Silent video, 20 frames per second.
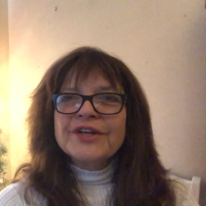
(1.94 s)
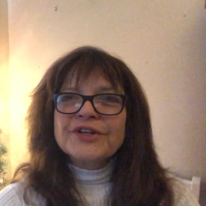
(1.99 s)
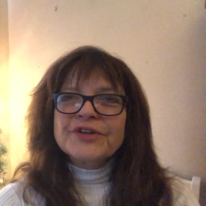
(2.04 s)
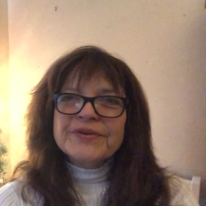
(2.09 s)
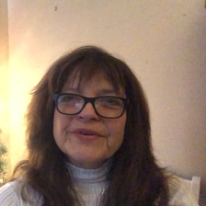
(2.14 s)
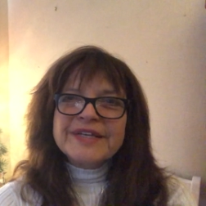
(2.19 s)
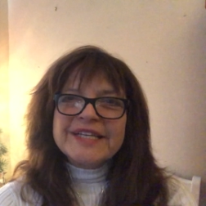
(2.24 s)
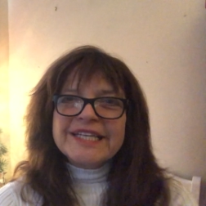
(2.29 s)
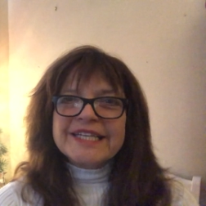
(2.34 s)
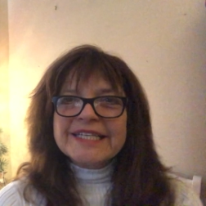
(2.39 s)

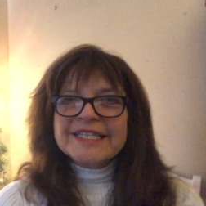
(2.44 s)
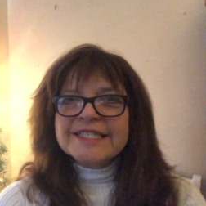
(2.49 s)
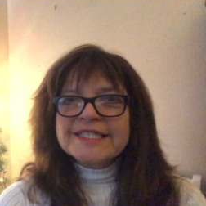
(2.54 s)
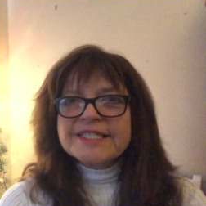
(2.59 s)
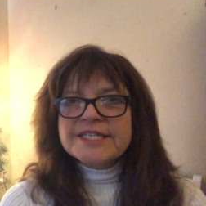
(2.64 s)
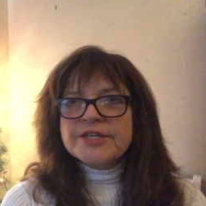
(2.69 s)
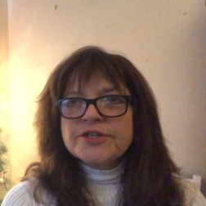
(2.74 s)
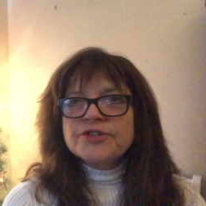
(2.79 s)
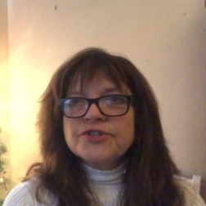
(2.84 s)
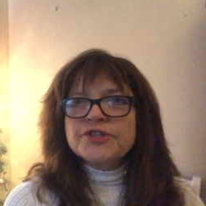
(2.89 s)
Greetings,
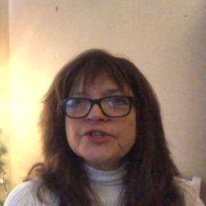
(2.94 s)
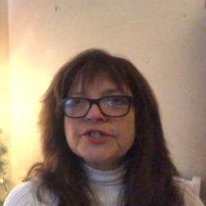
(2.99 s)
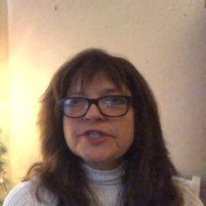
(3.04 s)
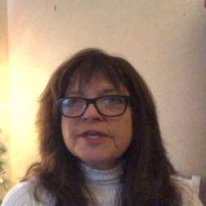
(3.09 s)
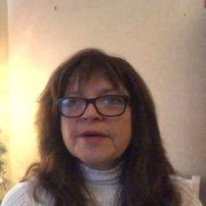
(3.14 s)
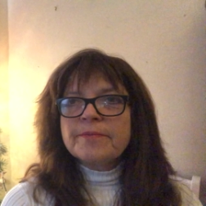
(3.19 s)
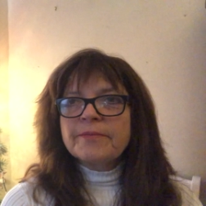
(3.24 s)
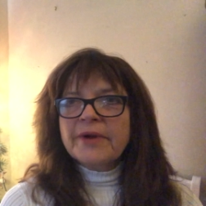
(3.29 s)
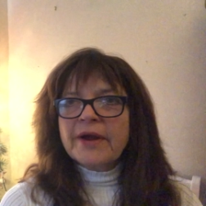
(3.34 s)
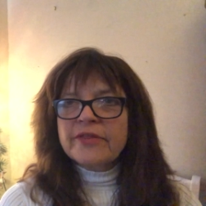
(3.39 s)
sisters
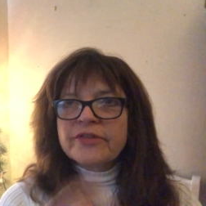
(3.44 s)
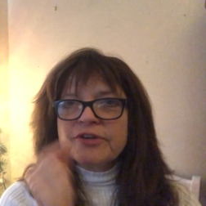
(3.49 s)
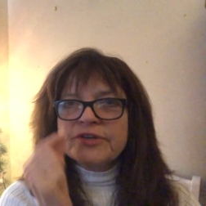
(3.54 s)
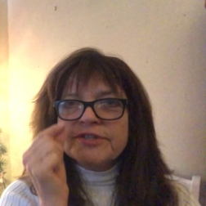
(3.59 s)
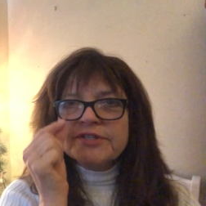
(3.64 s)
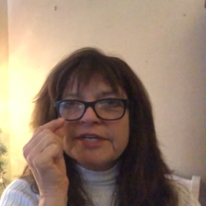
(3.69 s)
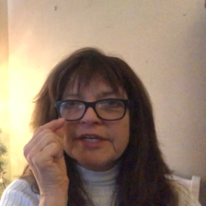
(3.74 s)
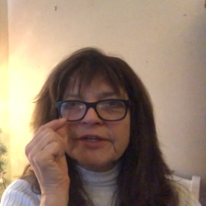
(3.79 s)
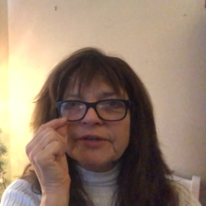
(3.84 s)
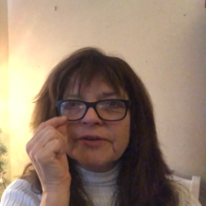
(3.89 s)
and
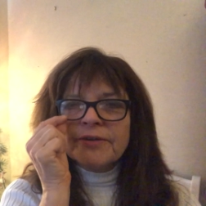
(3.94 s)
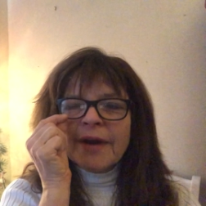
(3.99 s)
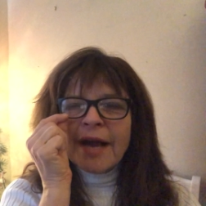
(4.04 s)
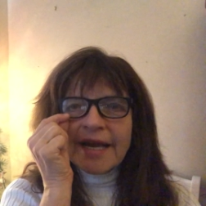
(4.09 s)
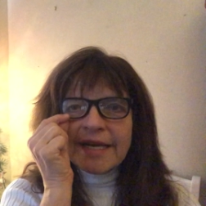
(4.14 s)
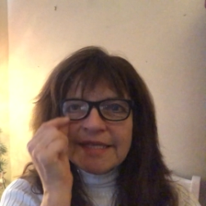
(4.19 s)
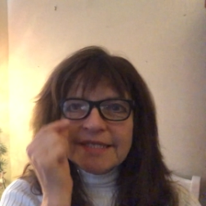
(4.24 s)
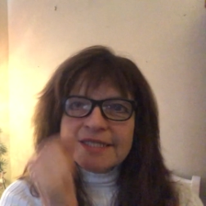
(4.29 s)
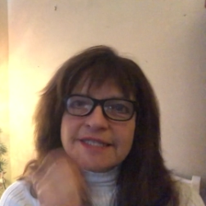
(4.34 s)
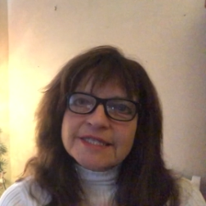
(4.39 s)
brothers in
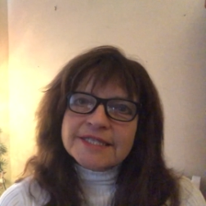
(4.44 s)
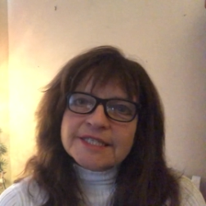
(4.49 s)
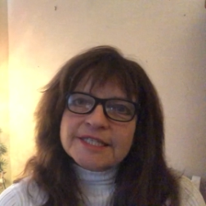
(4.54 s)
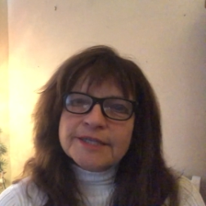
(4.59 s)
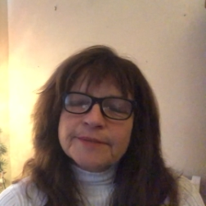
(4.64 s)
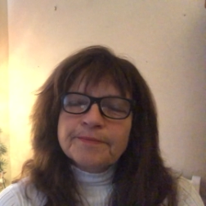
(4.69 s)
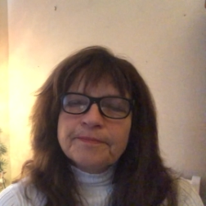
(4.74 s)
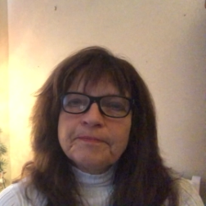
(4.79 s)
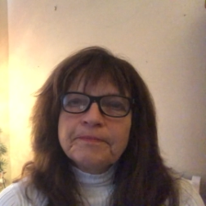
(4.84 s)
Christ.